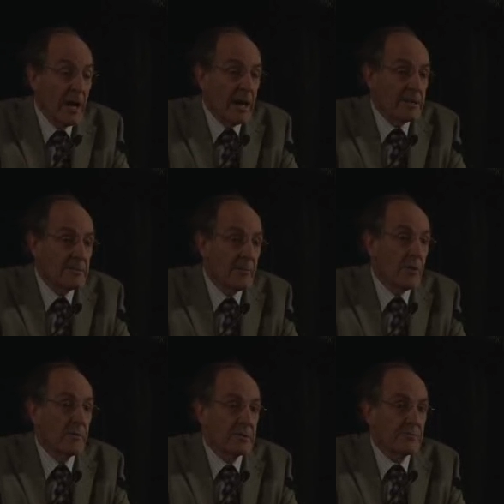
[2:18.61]
at the
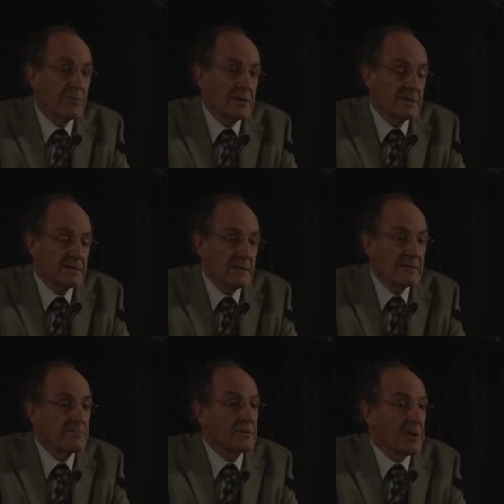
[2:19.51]
moment, we say
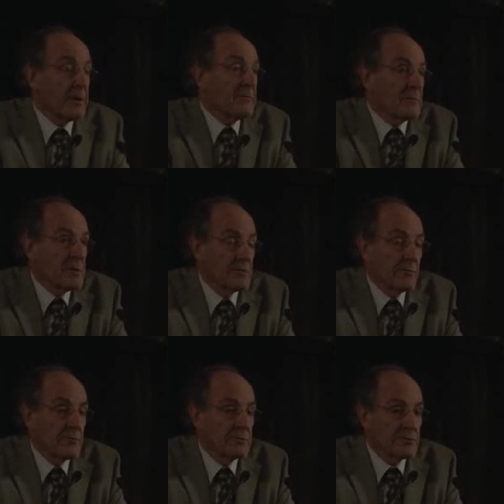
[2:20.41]
to the government,
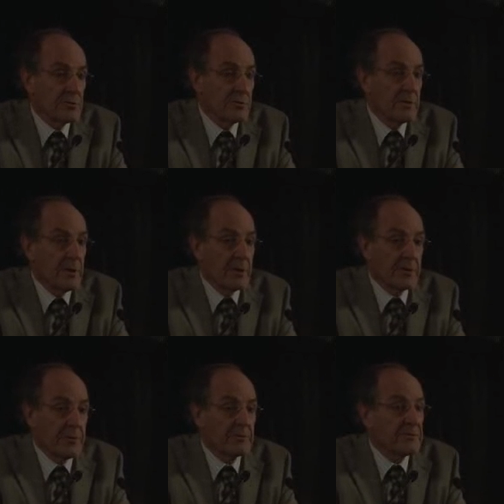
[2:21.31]
you should
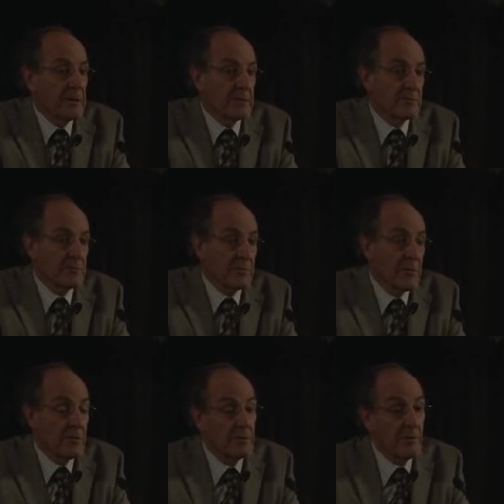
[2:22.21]
close down those
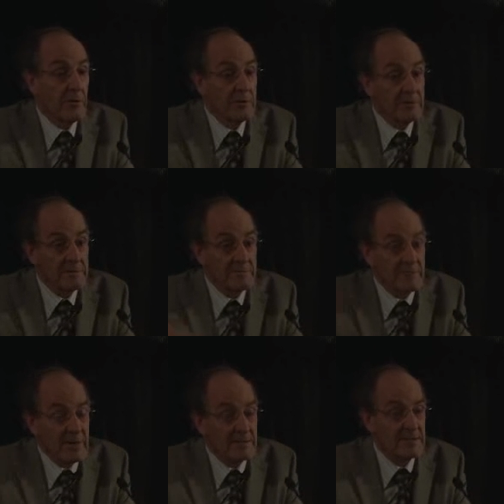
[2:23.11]
or
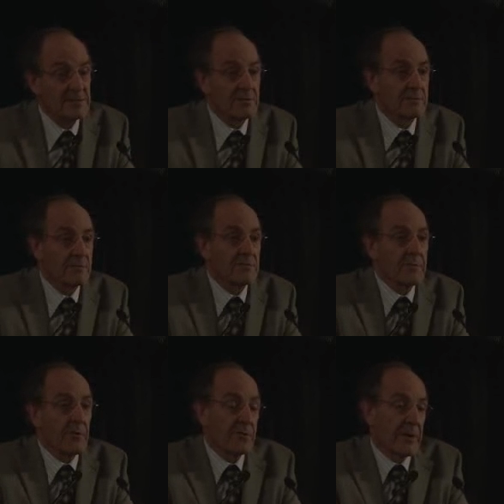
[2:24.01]
transition those
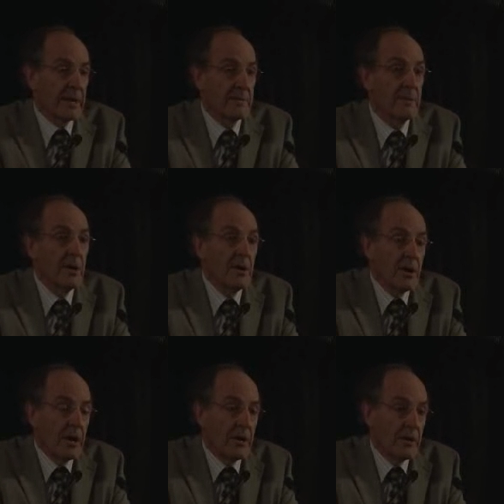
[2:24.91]
programs
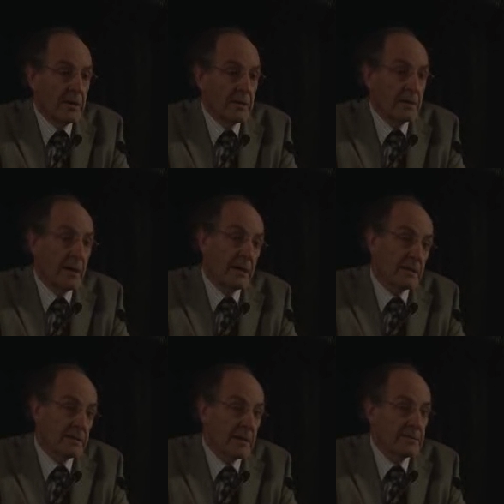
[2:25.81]

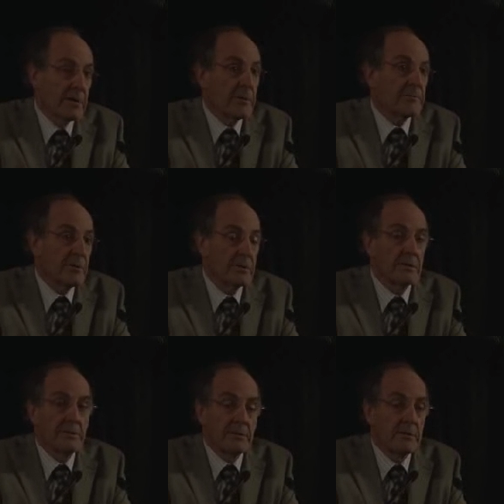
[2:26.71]
and adopt
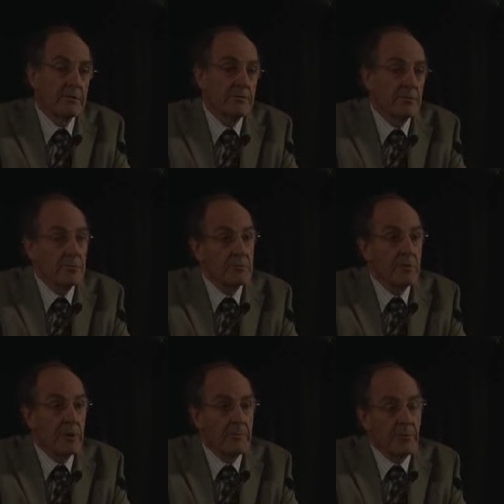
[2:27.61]
the
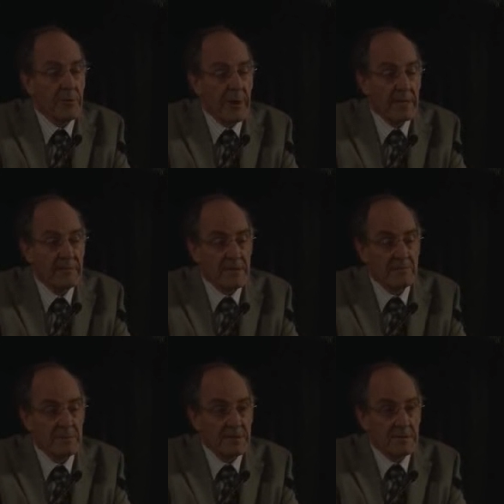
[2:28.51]
new programs
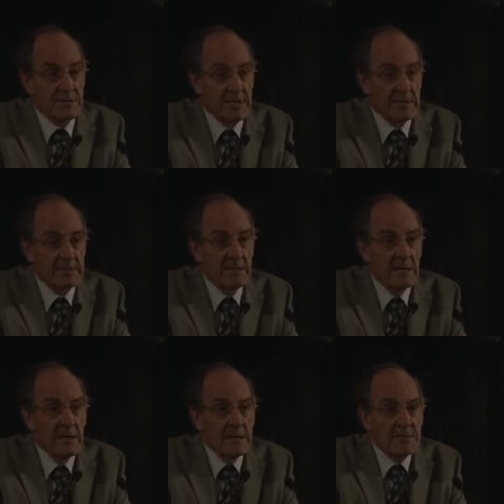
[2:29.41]
that we suggest.
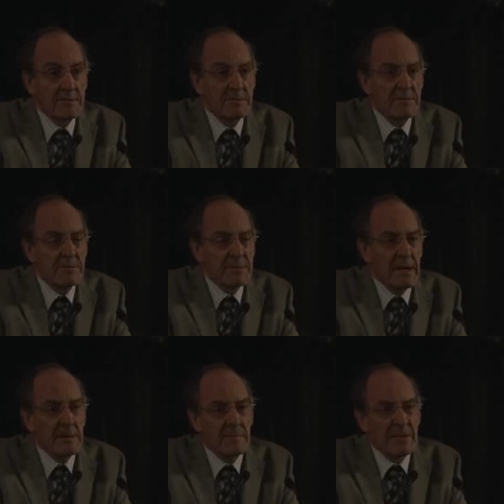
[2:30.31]
So those
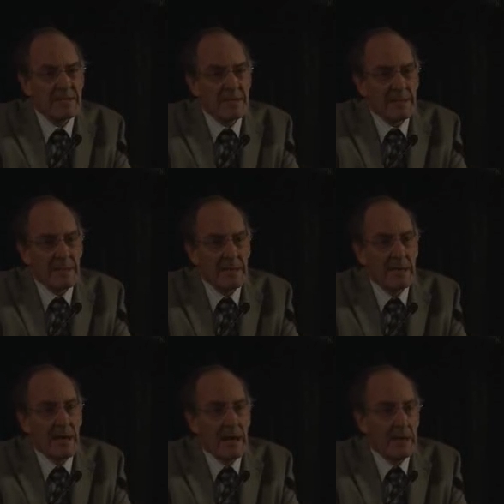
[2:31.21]
are
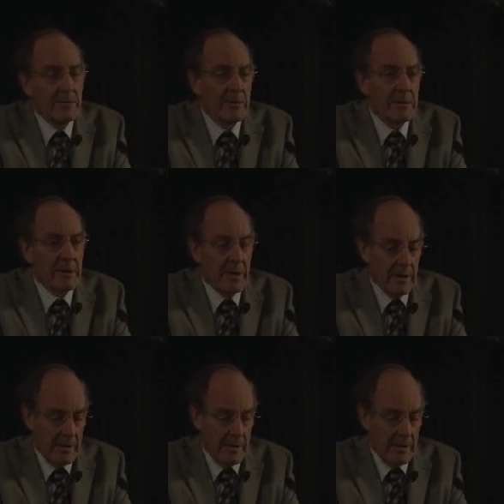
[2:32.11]
basically our